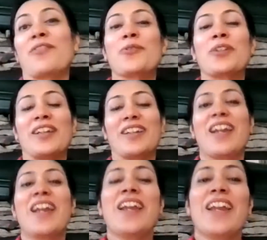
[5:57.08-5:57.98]
just floating.
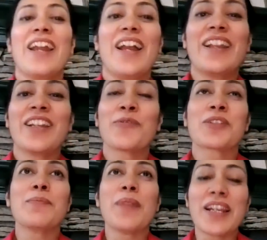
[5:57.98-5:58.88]
And it
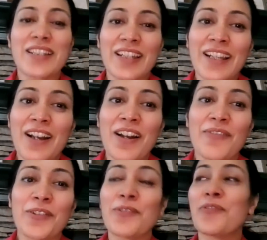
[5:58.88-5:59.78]
was amazing.
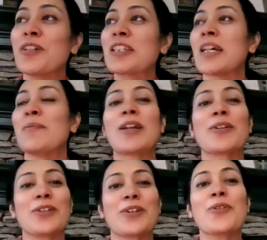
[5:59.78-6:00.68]
For the first time, I
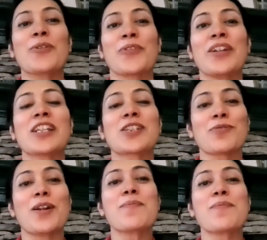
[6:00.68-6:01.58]
could go really
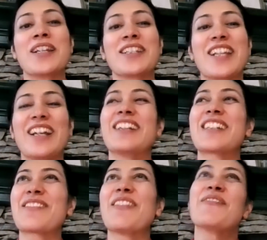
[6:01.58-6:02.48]
swim and
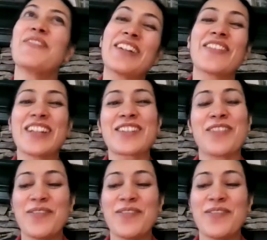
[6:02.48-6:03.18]
swim, literally